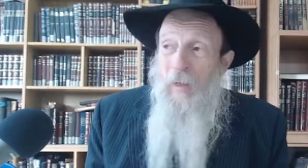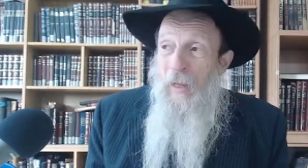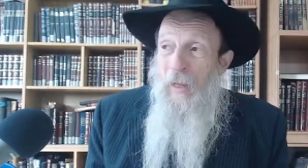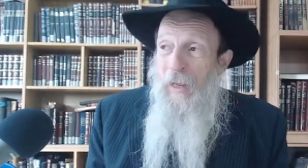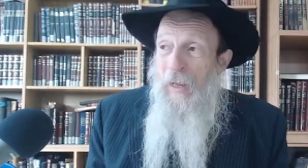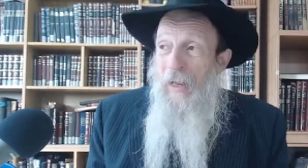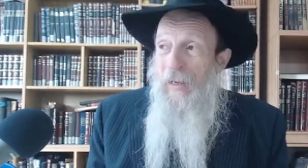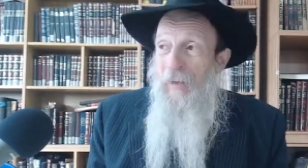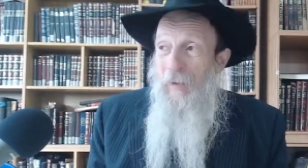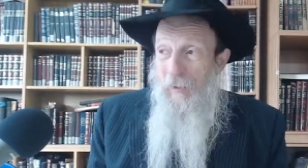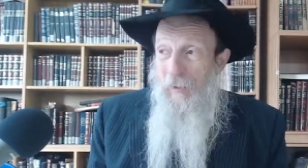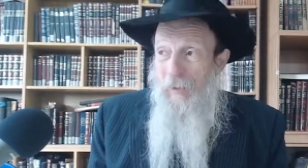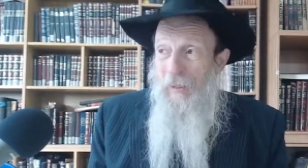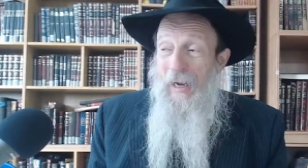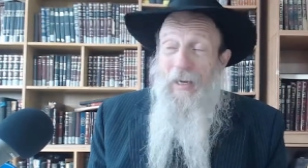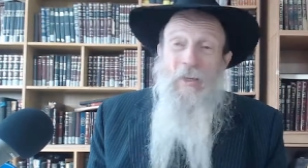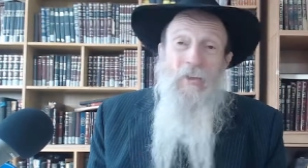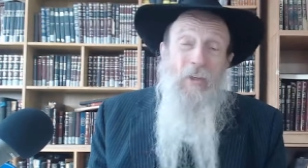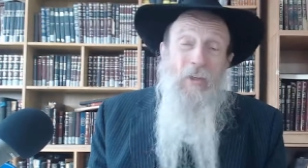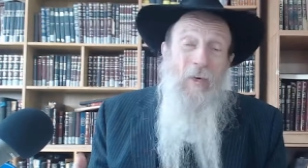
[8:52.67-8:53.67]
and
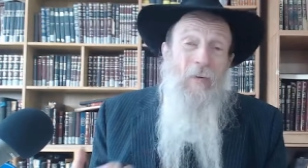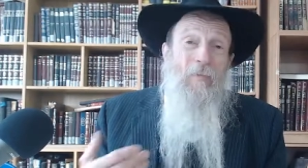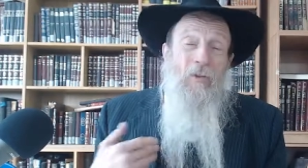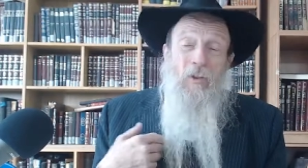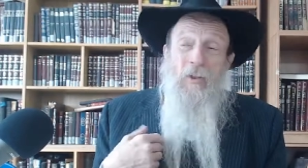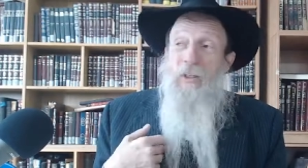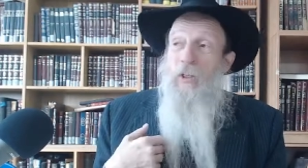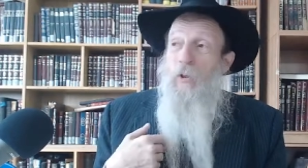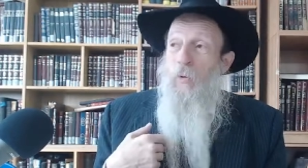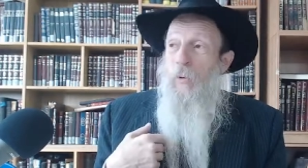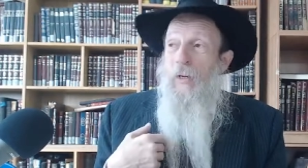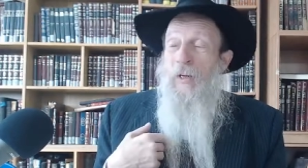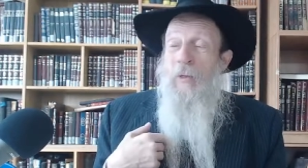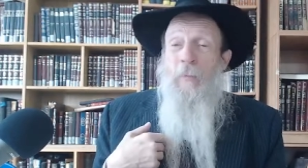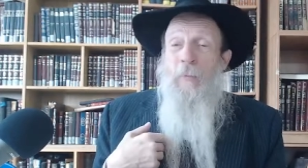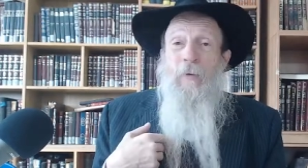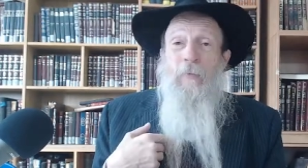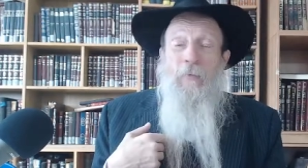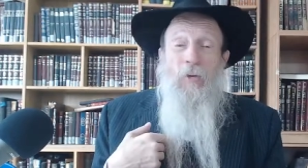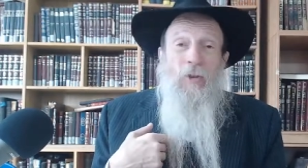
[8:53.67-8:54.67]
God is obviously creating
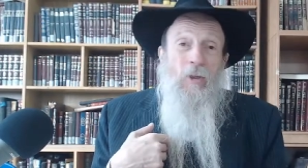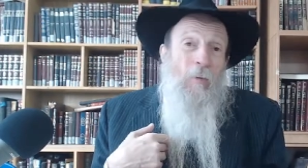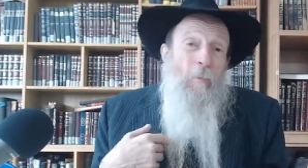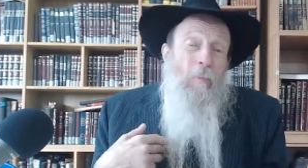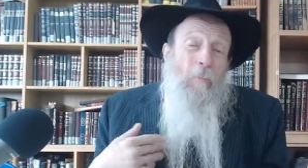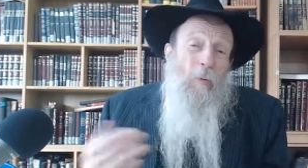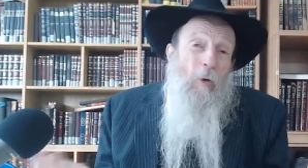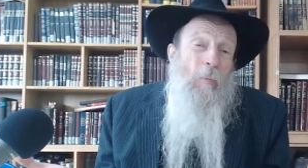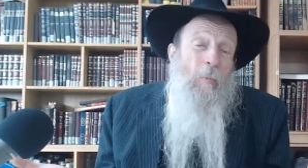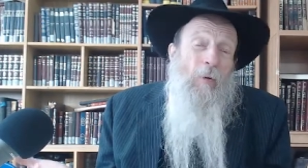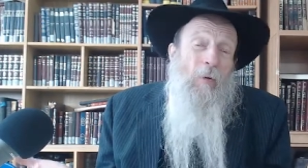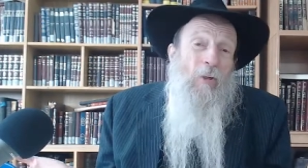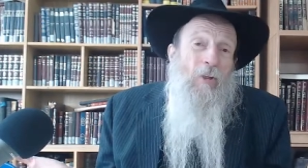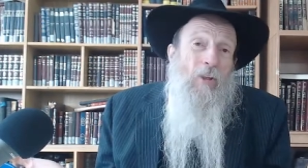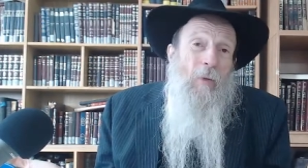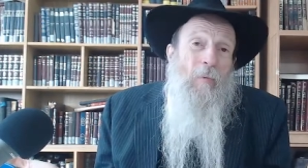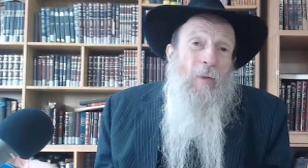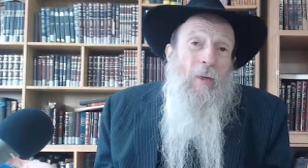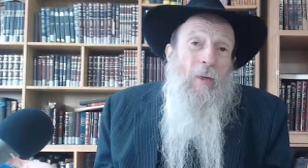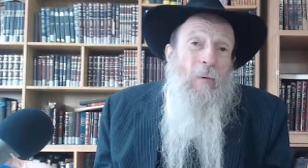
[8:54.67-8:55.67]
me for some purpose.
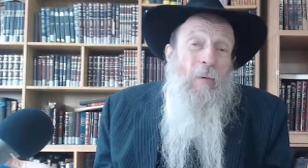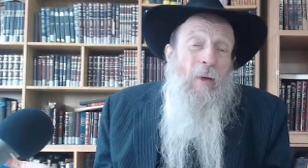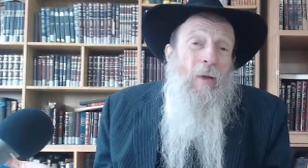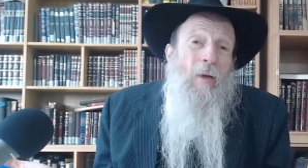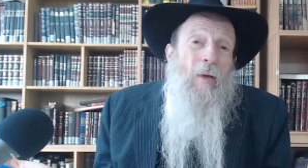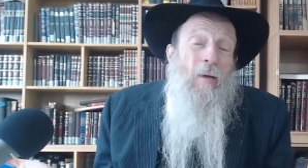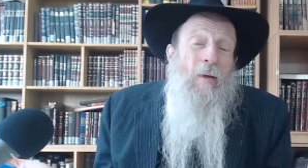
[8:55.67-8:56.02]
I mean. Uh,